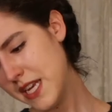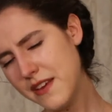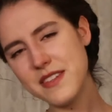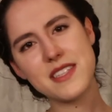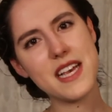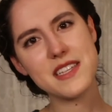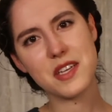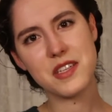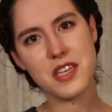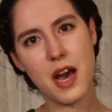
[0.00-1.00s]
It even says
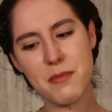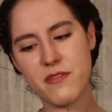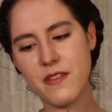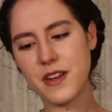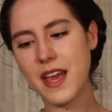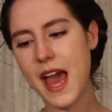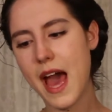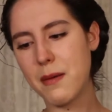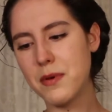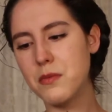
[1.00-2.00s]
on the top of every
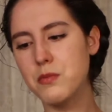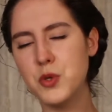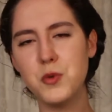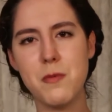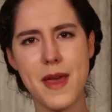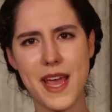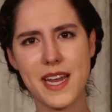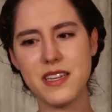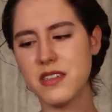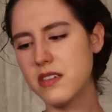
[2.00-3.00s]
cap, Moon Made.